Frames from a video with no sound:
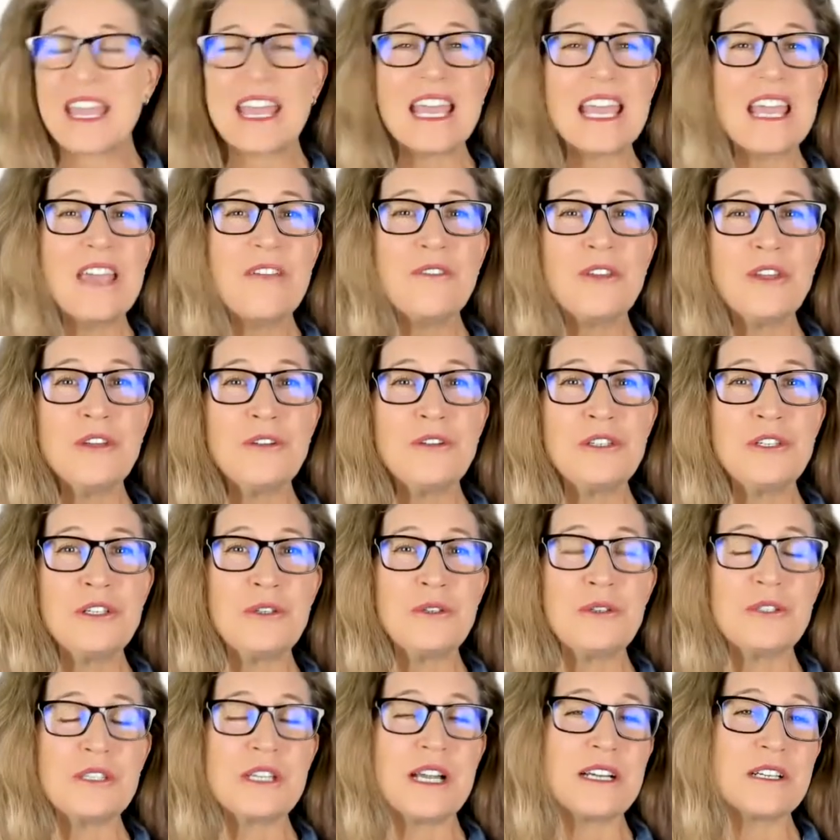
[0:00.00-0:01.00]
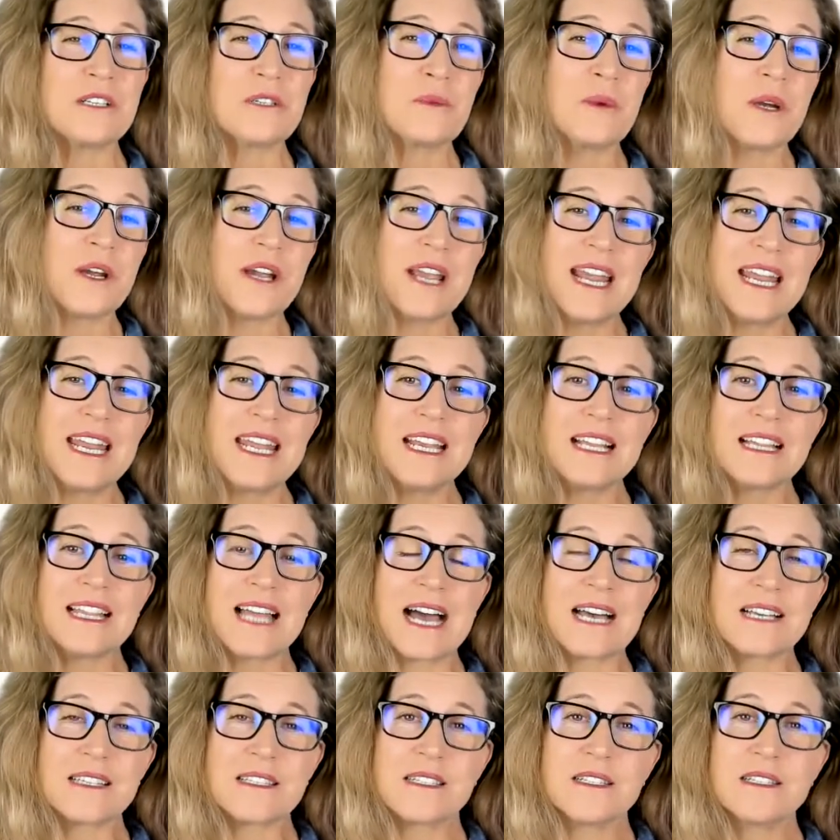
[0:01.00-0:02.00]
If you choose not to wear any
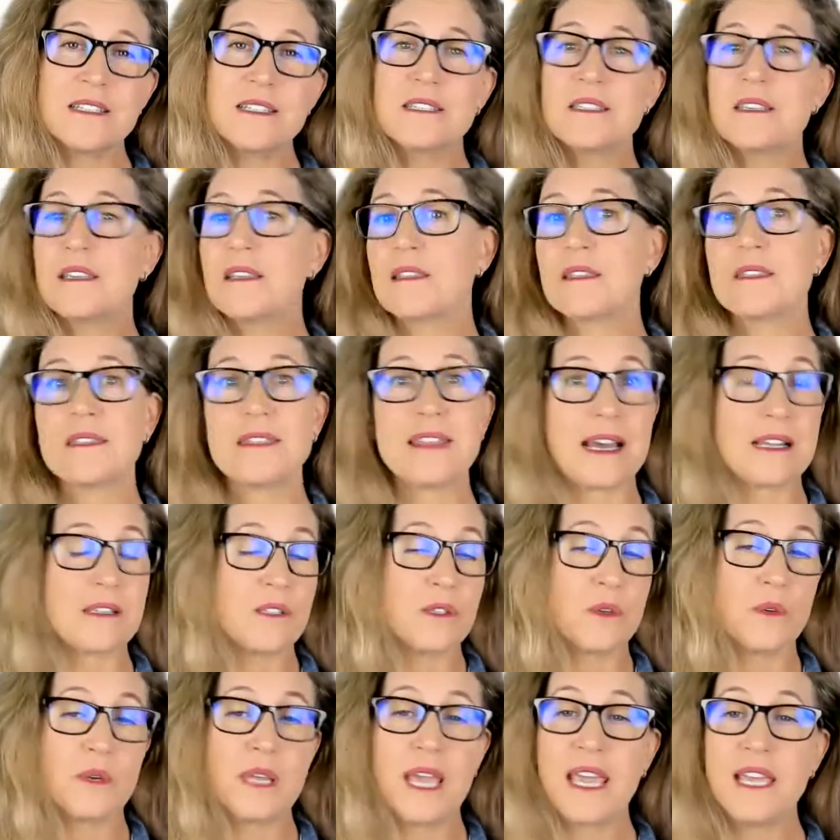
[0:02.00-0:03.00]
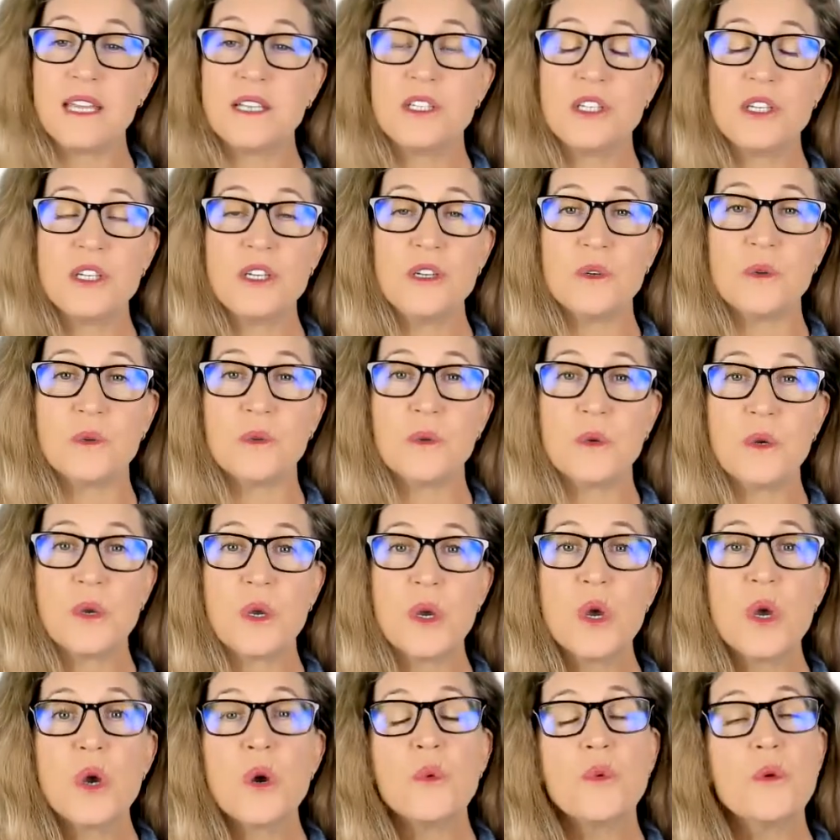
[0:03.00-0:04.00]
glasses, that's okay too.
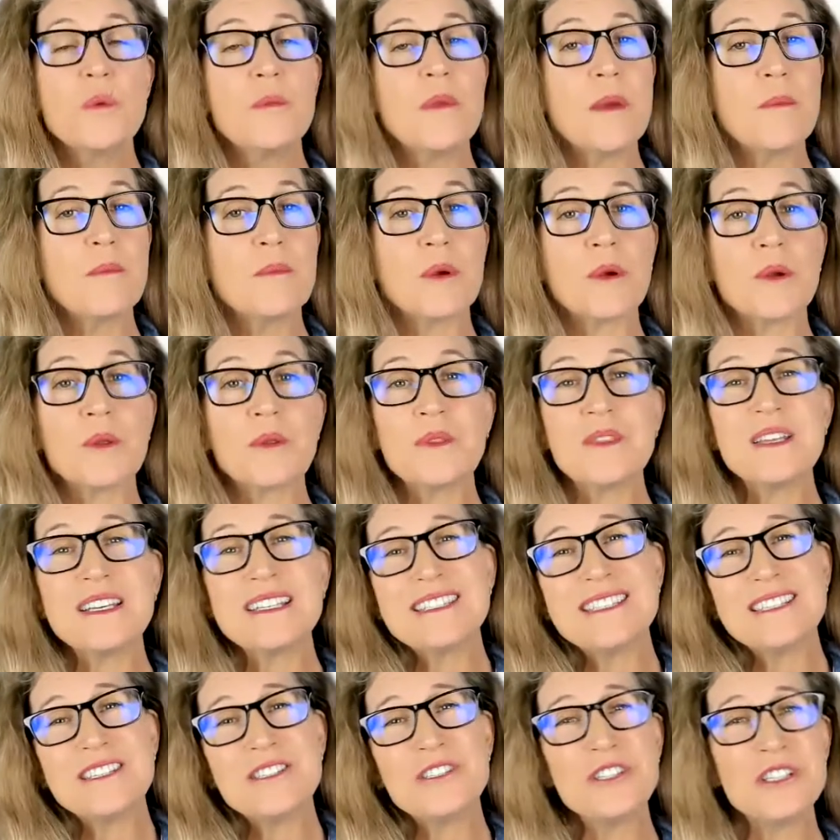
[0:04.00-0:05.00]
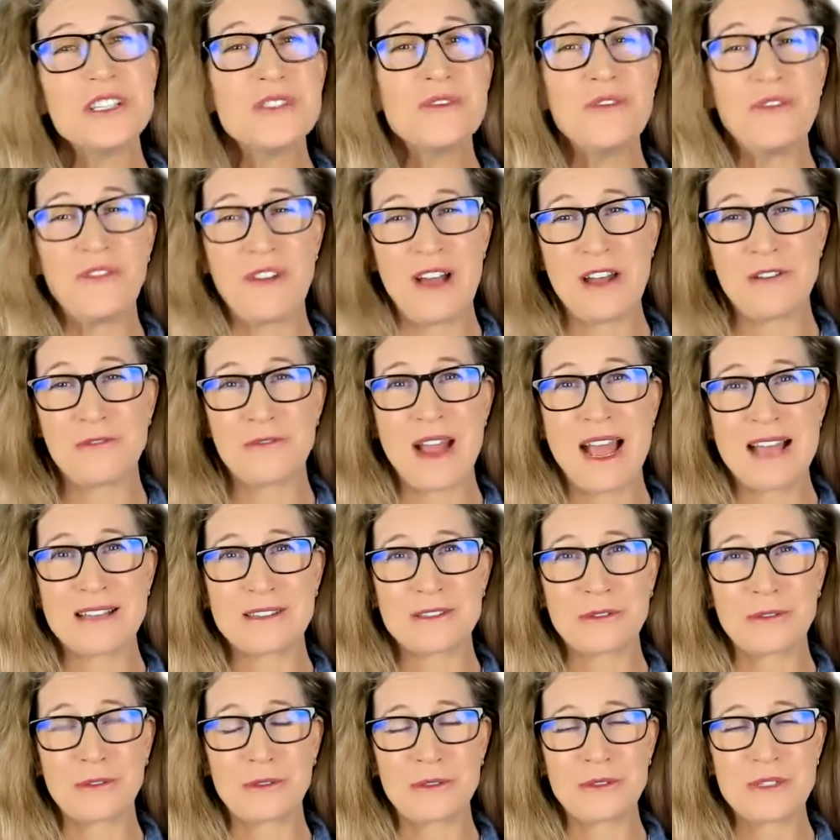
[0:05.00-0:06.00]
Remember, this is just fun,
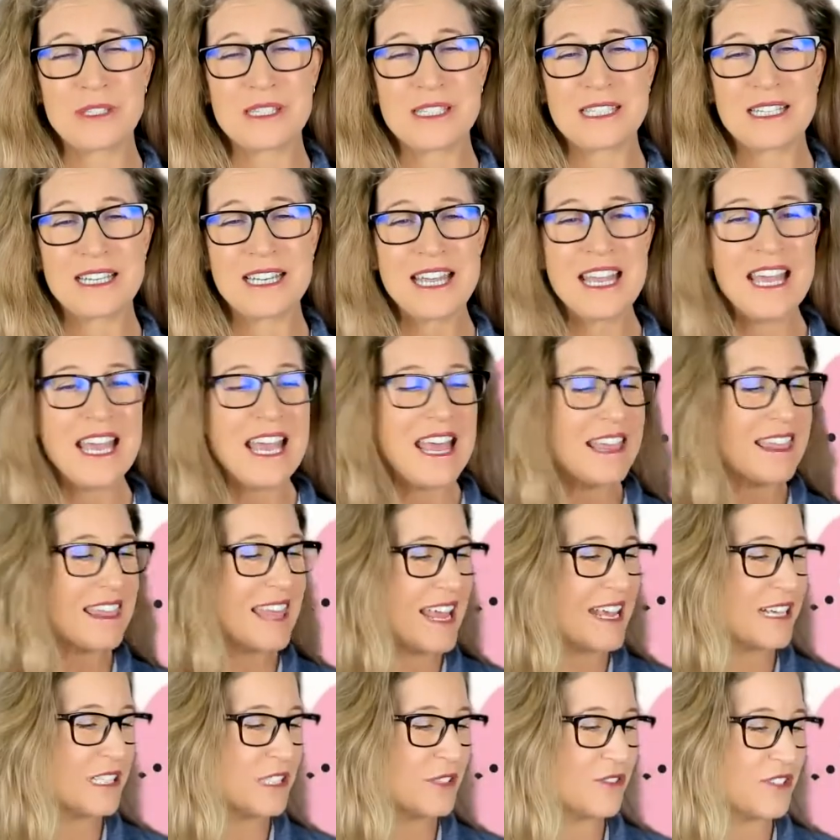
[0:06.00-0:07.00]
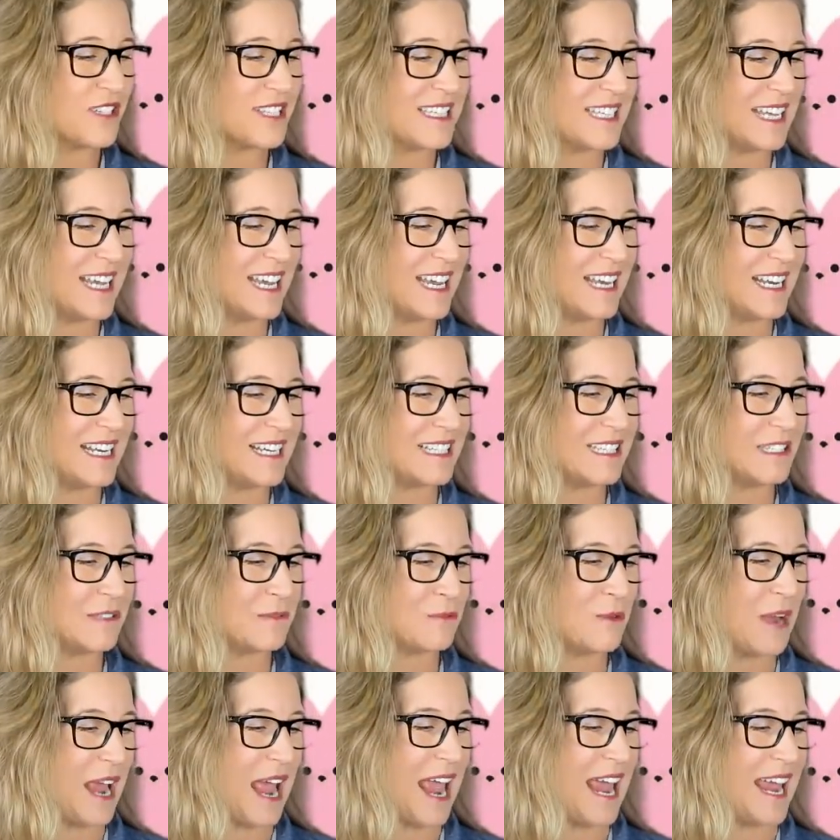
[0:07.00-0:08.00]
Rascals. Thanks for seeing us,
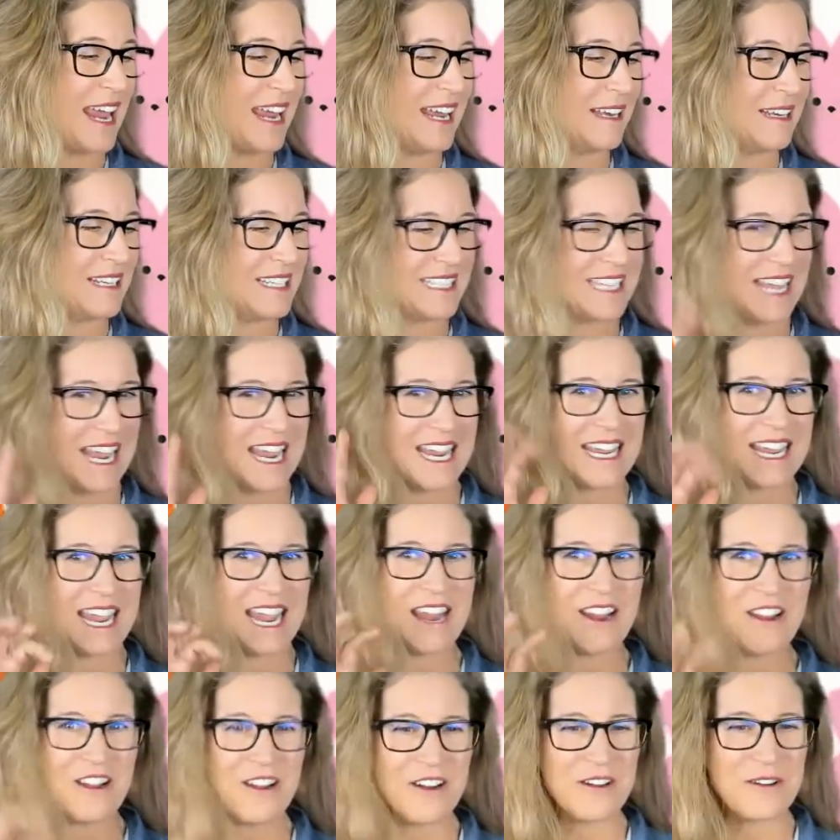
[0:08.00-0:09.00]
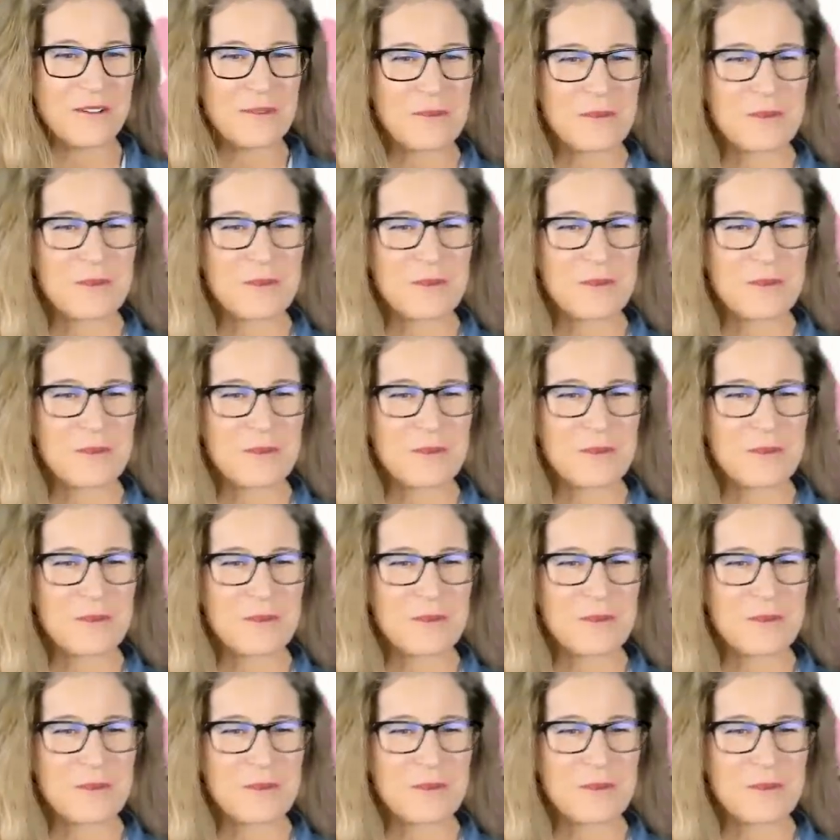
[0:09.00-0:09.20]
Ray. Take care.